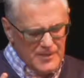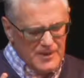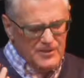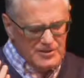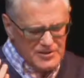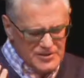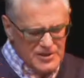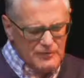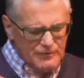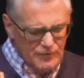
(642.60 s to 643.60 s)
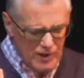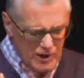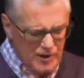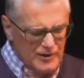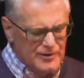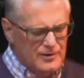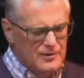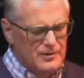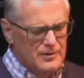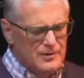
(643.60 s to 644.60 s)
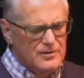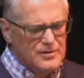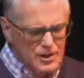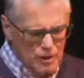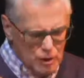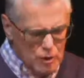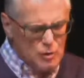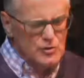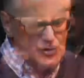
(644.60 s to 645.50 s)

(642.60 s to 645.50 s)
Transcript: The deceitful heart deludes